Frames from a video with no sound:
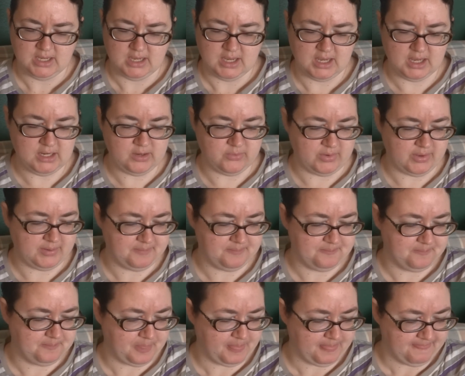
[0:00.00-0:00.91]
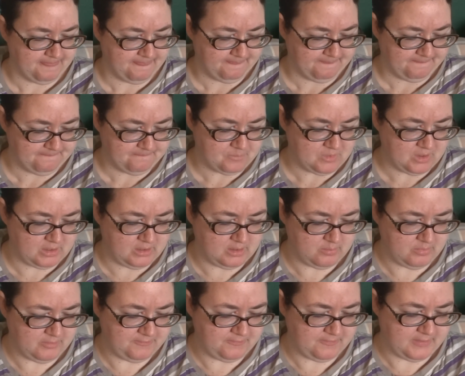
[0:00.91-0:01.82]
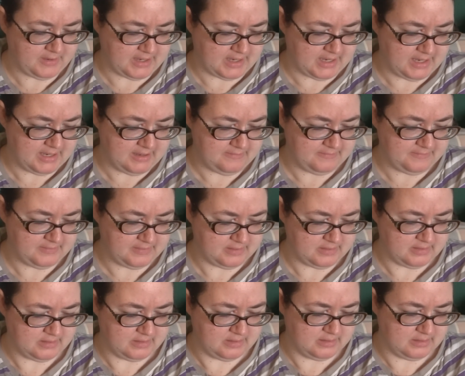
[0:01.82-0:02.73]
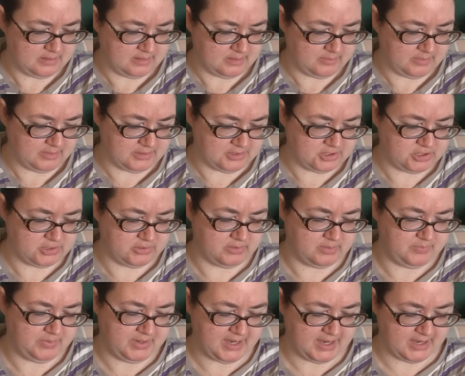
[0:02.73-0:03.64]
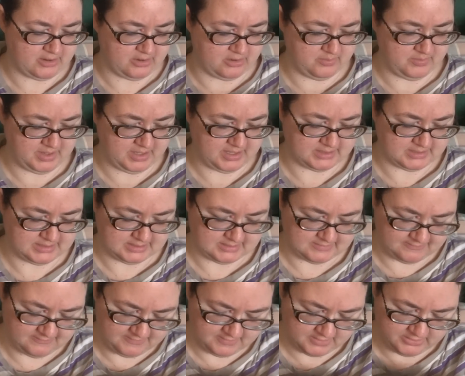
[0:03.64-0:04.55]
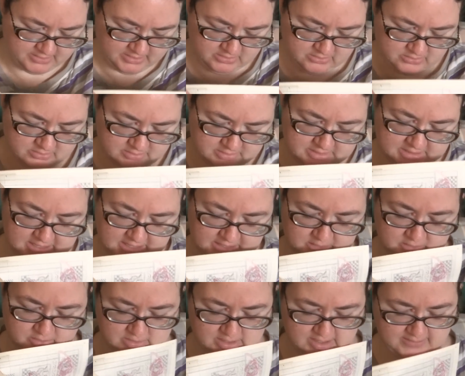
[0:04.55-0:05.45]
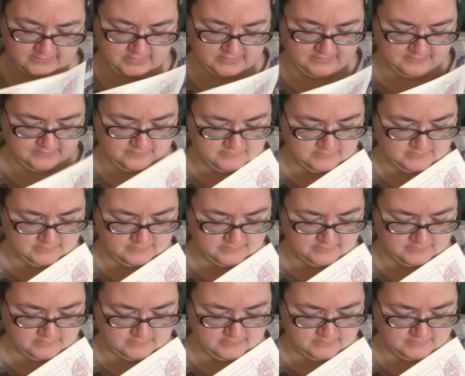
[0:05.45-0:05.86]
Anyway, number five, I'm going to show the pattern because it's very old and I don't have a